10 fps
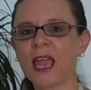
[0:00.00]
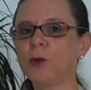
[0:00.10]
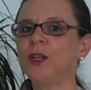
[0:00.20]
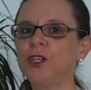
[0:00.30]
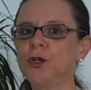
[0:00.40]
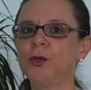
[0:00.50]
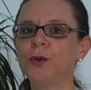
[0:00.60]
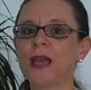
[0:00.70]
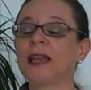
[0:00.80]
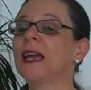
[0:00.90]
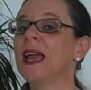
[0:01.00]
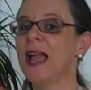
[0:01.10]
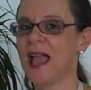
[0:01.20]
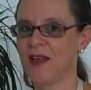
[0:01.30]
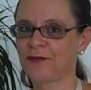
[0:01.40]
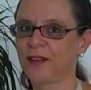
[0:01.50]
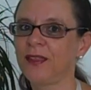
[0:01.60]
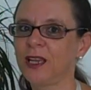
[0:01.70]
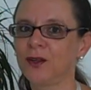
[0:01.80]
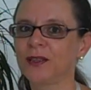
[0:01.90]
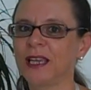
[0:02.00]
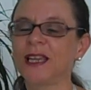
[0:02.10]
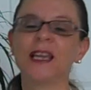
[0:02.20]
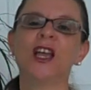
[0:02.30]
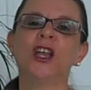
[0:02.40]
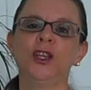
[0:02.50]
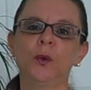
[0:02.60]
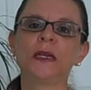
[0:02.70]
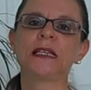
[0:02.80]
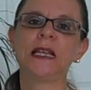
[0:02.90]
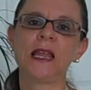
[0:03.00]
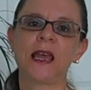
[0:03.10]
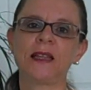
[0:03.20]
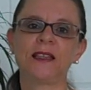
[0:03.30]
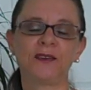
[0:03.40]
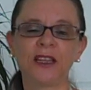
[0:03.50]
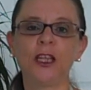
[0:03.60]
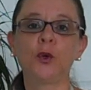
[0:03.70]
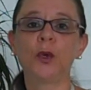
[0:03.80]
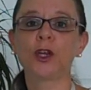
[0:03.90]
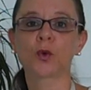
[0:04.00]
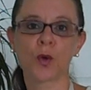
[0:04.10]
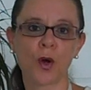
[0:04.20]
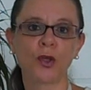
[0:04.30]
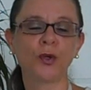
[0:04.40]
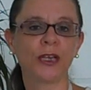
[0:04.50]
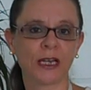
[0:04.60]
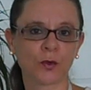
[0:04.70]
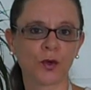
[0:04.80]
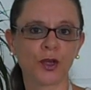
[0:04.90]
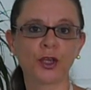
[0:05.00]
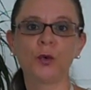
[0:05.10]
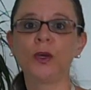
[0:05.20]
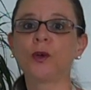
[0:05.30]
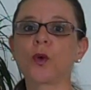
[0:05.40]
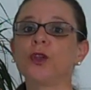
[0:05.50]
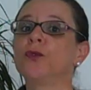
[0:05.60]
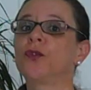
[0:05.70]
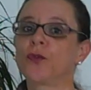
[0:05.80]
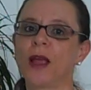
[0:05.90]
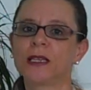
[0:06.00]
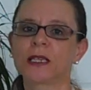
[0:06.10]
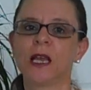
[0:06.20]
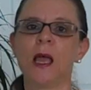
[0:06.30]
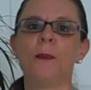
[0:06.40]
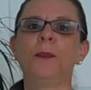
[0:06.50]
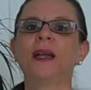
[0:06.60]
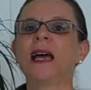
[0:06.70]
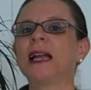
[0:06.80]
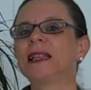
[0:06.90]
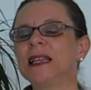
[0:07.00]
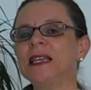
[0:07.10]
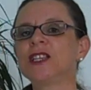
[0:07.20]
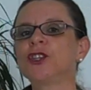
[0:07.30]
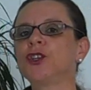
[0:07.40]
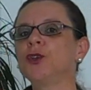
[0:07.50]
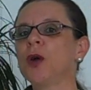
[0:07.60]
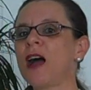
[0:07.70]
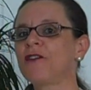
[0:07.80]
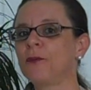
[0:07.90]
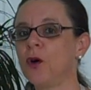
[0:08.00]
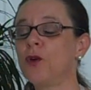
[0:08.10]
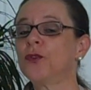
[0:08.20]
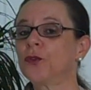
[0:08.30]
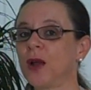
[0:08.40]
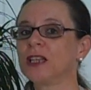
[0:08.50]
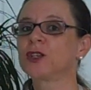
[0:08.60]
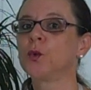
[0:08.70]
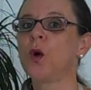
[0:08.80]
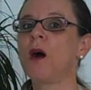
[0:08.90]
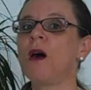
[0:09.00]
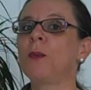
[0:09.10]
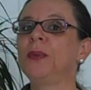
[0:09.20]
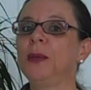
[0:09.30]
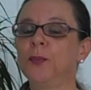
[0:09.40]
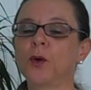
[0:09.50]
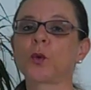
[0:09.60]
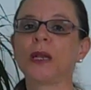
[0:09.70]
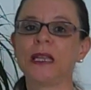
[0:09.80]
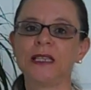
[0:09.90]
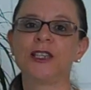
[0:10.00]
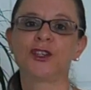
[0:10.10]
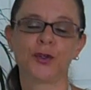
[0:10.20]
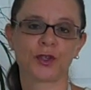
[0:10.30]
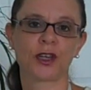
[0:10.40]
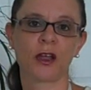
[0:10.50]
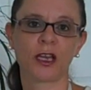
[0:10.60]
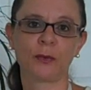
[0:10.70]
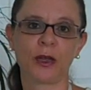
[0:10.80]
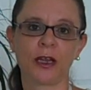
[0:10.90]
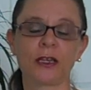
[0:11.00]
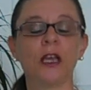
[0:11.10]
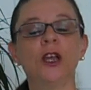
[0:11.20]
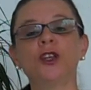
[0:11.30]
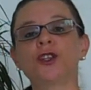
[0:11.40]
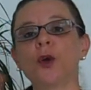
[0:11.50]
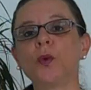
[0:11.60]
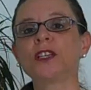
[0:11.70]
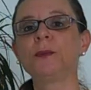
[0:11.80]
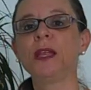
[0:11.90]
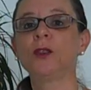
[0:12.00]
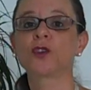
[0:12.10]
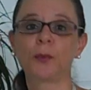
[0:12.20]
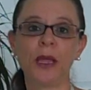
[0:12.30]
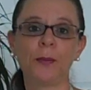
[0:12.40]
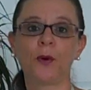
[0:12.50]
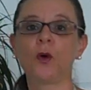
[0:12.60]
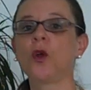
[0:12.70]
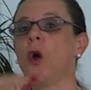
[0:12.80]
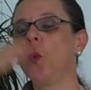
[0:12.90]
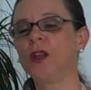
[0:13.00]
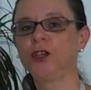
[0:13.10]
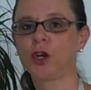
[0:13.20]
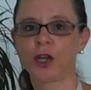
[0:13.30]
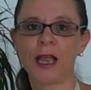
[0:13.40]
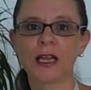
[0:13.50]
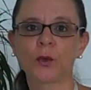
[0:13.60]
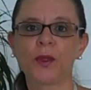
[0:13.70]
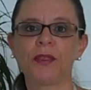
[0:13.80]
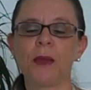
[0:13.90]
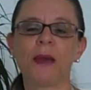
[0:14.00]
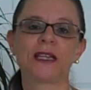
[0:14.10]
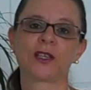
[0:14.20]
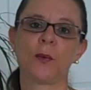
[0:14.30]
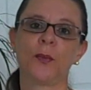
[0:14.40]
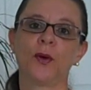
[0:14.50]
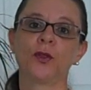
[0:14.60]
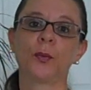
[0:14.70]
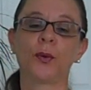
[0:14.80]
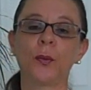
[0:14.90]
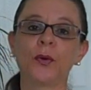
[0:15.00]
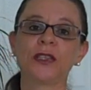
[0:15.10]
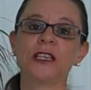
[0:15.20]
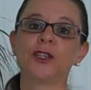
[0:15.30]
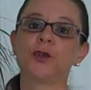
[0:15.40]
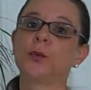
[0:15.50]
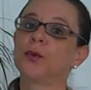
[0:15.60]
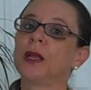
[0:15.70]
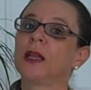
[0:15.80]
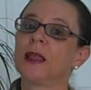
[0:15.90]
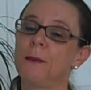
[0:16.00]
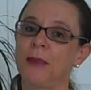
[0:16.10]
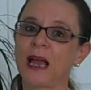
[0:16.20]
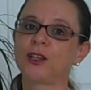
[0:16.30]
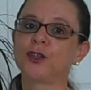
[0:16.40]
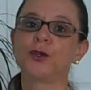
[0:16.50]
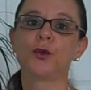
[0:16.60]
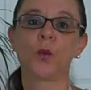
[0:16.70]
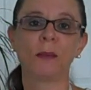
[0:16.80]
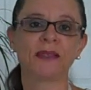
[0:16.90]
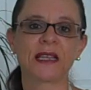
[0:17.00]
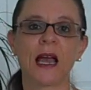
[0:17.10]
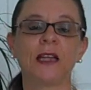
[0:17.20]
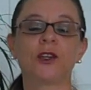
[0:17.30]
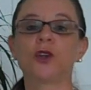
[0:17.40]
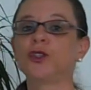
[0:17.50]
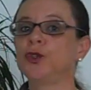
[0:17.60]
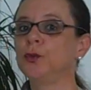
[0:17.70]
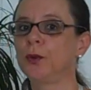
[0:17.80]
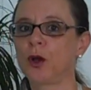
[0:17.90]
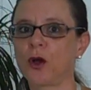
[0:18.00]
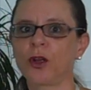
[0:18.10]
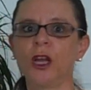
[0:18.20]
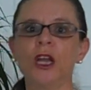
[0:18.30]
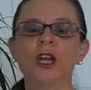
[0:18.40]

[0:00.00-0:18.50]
And when you do that every single day, you will see that definitely you will grow your network, you will grow your friends, but at least you have more friends who are people related to your target market. So, which means those people, when you connect with them at some point, the purpose is to bring them back to your website or to your blog